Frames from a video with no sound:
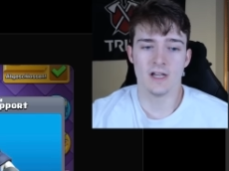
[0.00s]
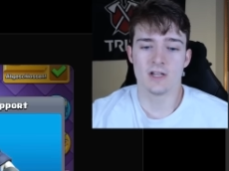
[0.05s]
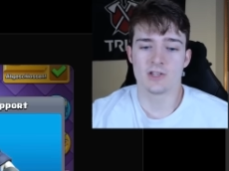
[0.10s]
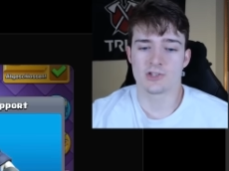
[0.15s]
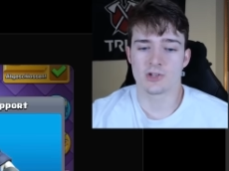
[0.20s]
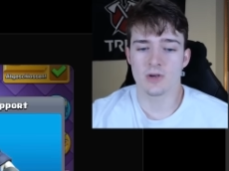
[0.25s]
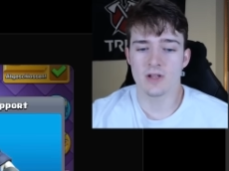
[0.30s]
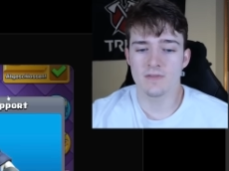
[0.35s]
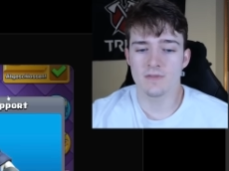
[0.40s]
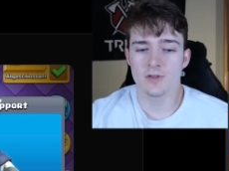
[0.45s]

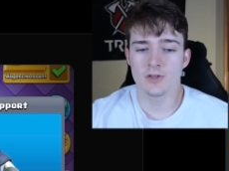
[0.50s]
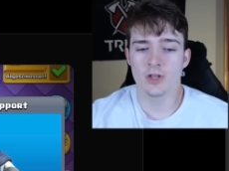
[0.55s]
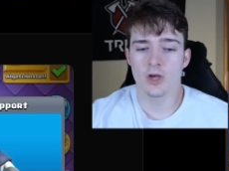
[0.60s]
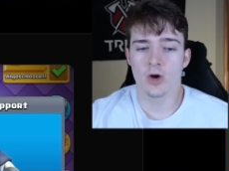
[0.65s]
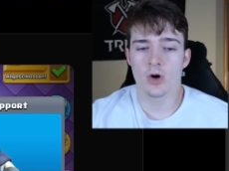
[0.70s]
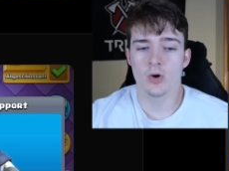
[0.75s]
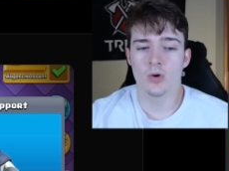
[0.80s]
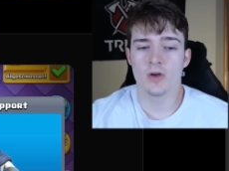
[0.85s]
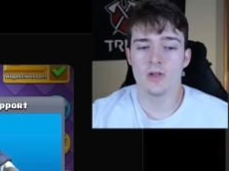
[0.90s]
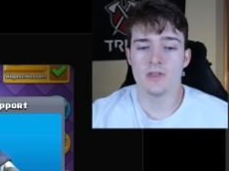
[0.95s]
So even
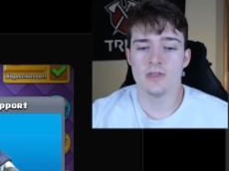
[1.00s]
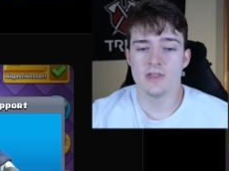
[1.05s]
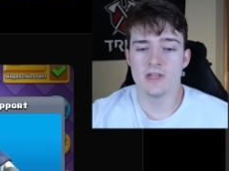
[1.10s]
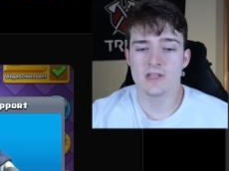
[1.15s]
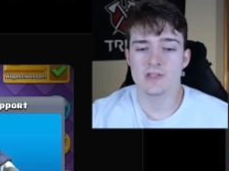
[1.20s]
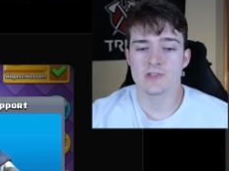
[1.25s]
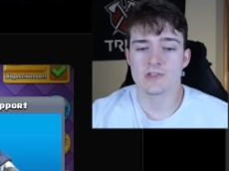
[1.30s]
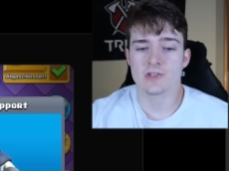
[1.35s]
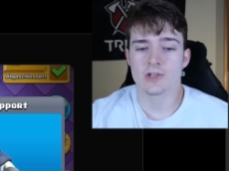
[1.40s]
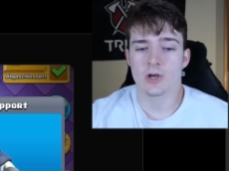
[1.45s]
though
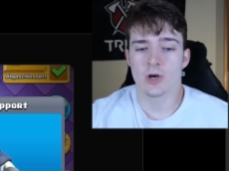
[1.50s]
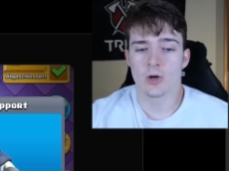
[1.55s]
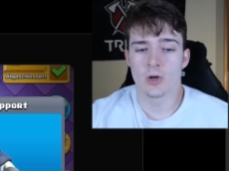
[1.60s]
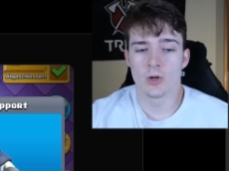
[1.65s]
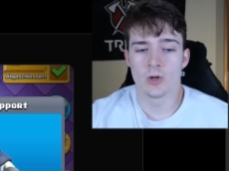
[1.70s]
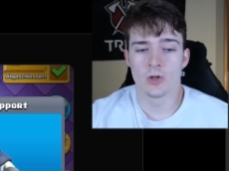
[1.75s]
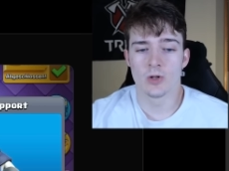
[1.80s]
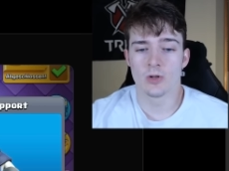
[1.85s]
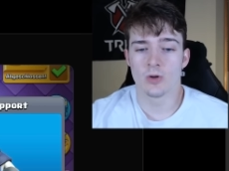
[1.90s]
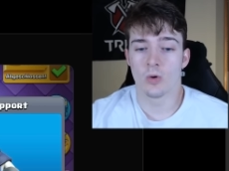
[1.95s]
this
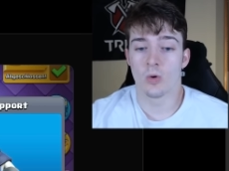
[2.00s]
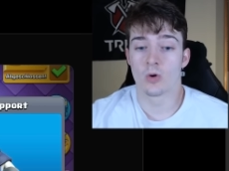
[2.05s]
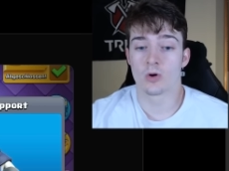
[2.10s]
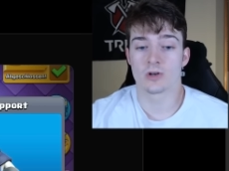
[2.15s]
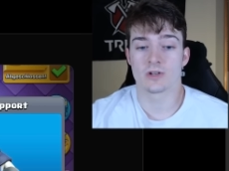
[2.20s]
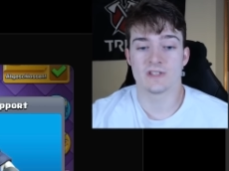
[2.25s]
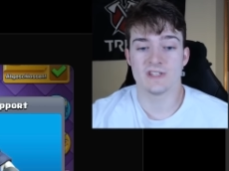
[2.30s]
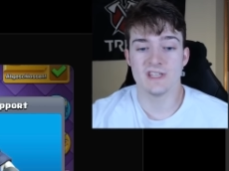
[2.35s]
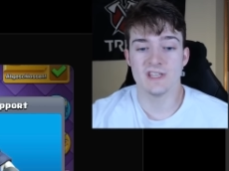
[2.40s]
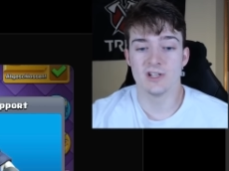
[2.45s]
whole
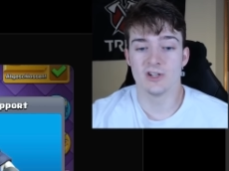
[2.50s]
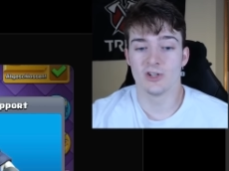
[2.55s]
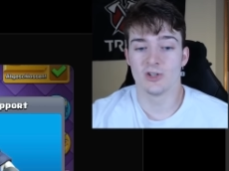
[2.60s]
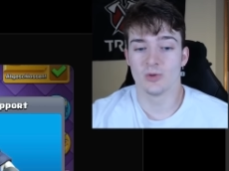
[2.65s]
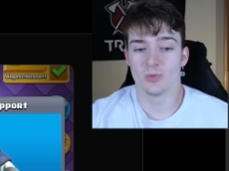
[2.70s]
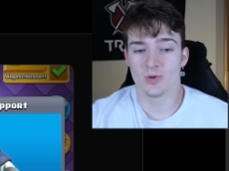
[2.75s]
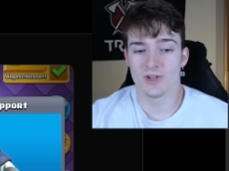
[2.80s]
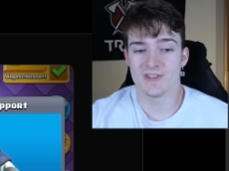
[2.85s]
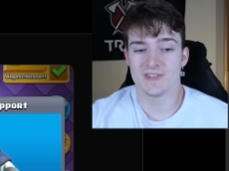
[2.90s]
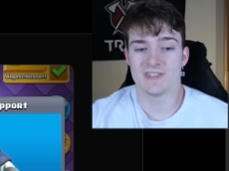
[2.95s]

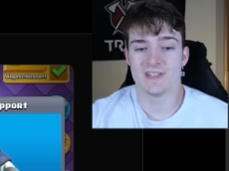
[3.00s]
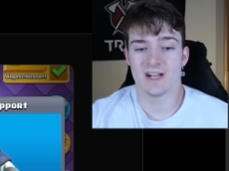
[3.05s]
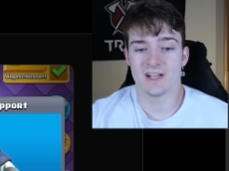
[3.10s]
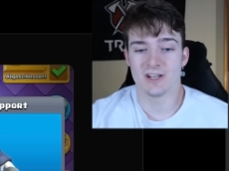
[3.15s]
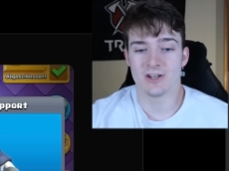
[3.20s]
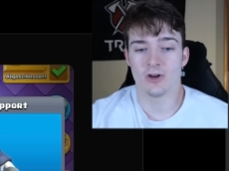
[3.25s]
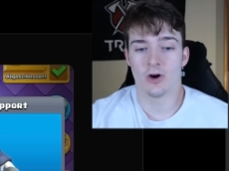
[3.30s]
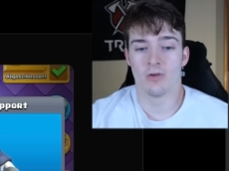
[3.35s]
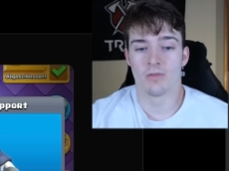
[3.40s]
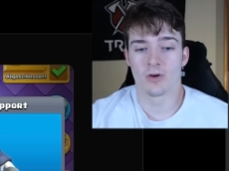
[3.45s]
ordeal was done
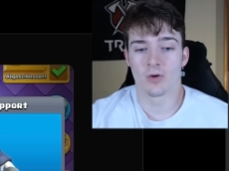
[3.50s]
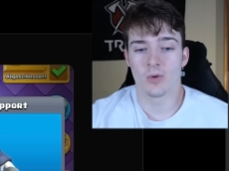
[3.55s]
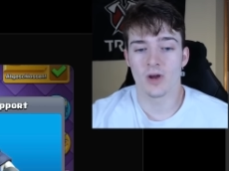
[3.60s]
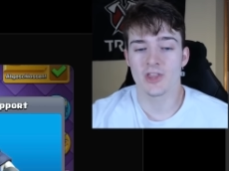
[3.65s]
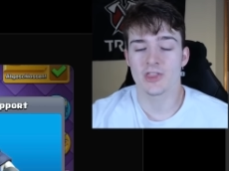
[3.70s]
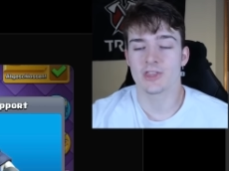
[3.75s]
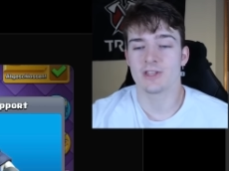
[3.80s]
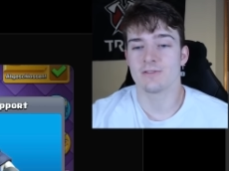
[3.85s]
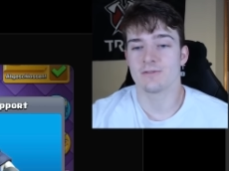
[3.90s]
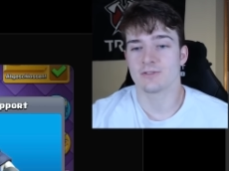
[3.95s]
and over
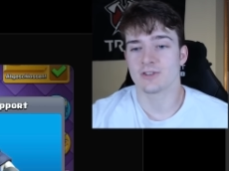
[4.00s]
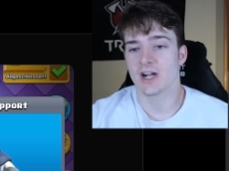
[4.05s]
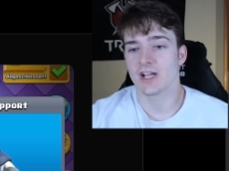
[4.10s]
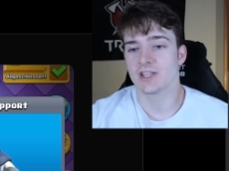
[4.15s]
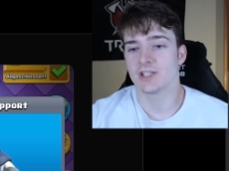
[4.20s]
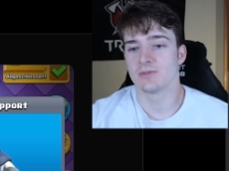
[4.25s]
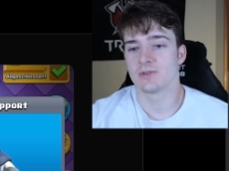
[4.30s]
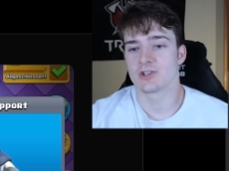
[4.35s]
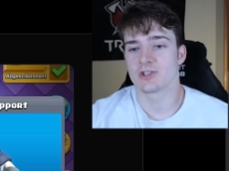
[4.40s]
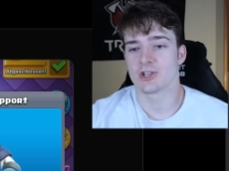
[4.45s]
with and
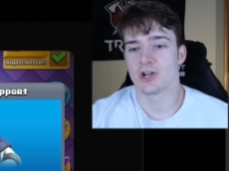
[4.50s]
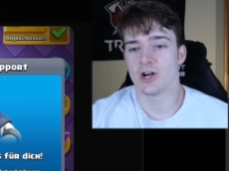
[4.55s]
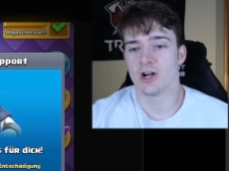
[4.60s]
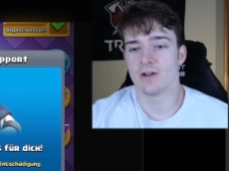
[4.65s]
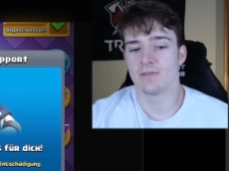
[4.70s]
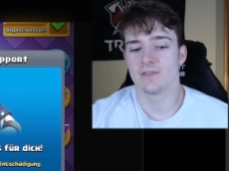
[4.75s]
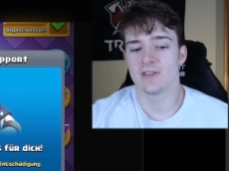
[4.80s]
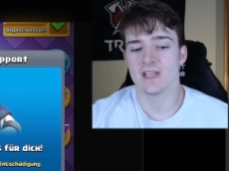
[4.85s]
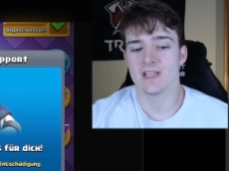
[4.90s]
finally resolved,